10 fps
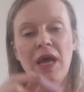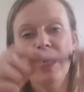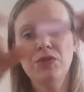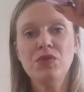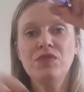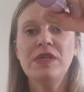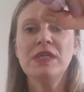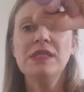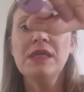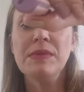I don't know if you
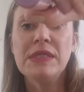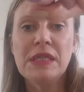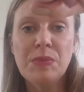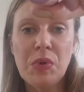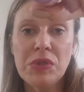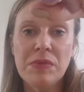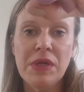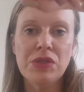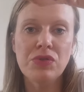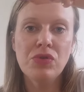can see it, but see at the bottom,
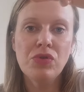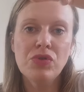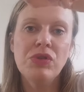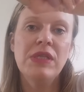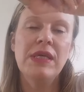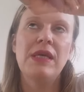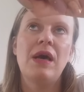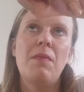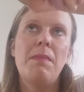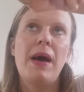it looks really like
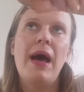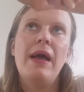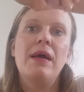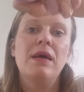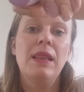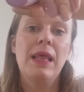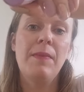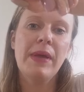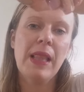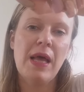a MAC
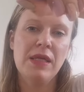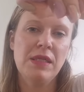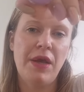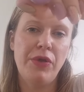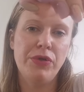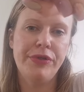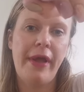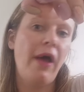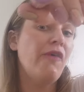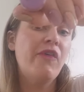lip glass I used to
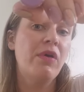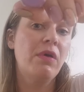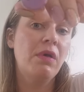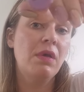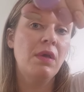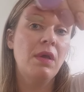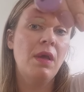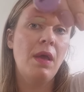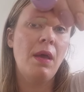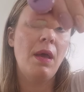have.
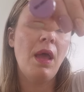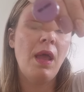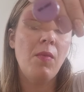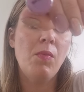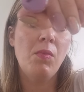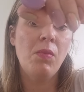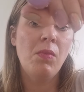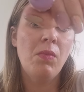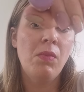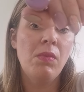Um,
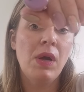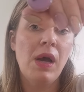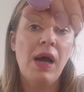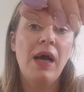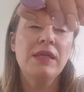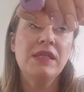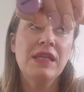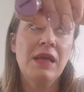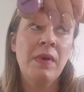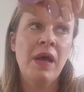I did
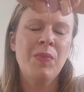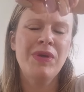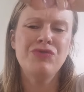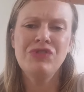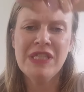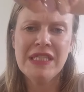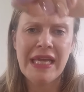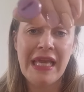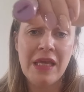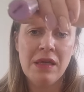like MAC, but it's really
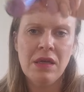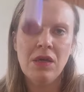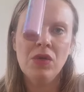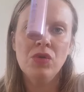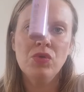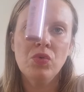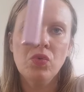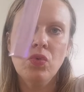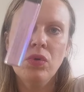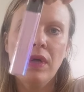sticky.
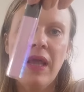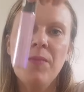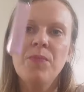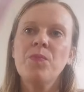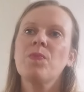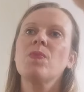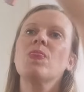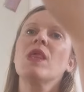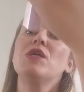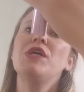So um,
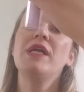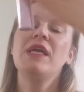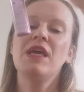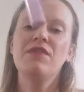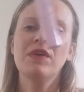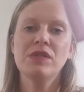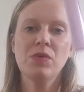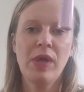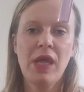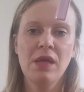Jenny gave this
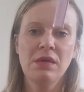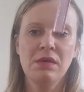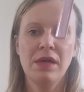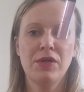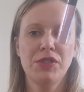away in her